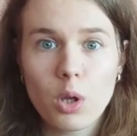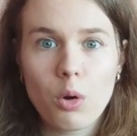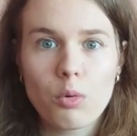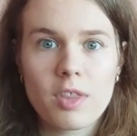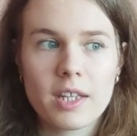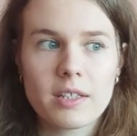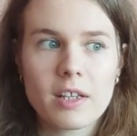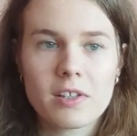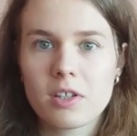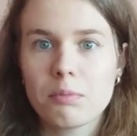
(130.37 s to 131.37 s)
low that
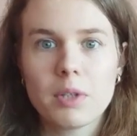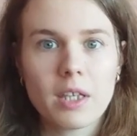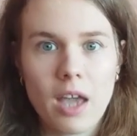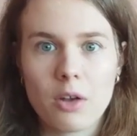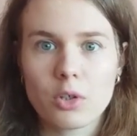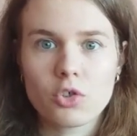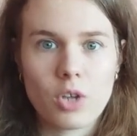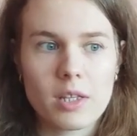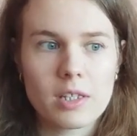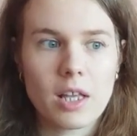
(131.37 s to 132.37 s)
they simply cannot
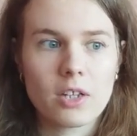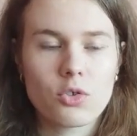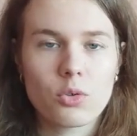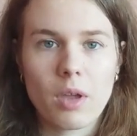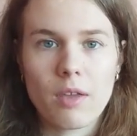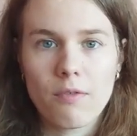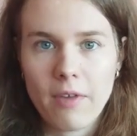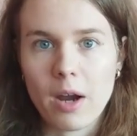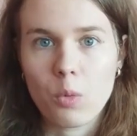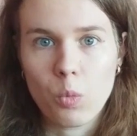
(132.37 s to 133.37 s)
translate to a
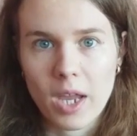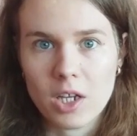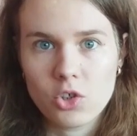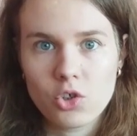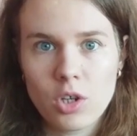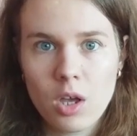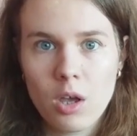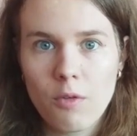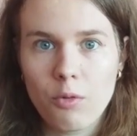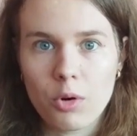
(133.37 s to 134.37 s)
fair wage
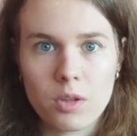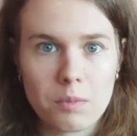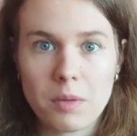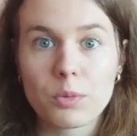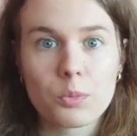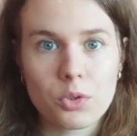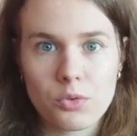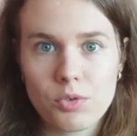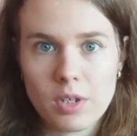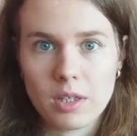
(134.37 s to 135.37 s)
for the people
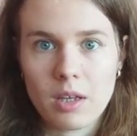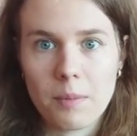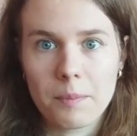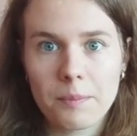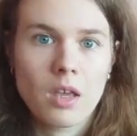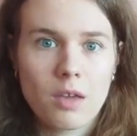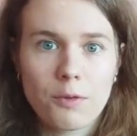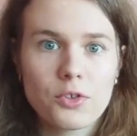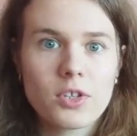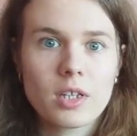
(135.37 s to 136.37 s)
producing them.
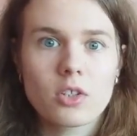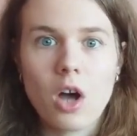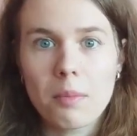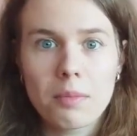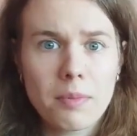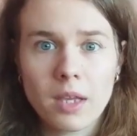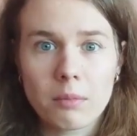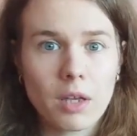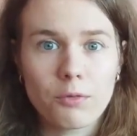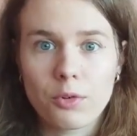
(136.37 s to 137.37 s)
If you see a tub being
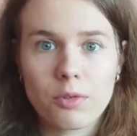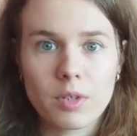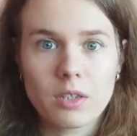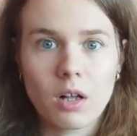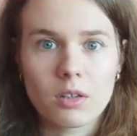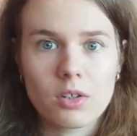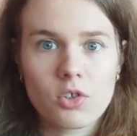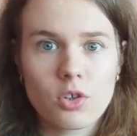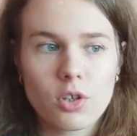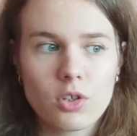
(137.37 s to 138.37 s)
made for
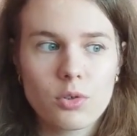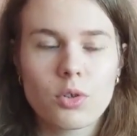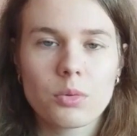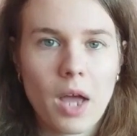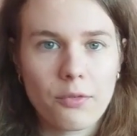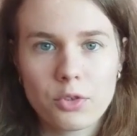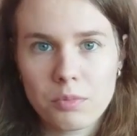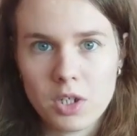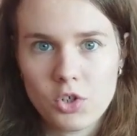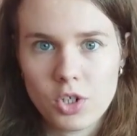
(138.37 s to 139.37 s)
$3, you don't have to
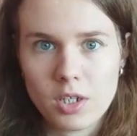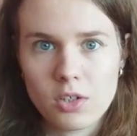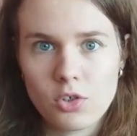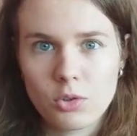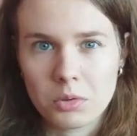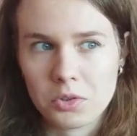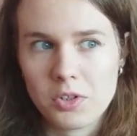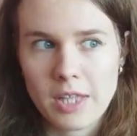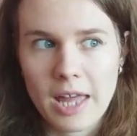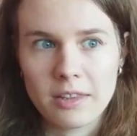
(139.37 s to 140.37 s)
be a genius to
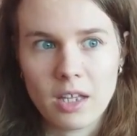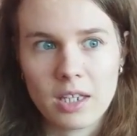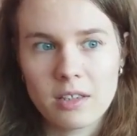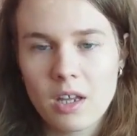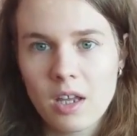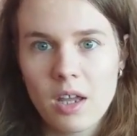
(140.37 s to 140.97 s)
understand that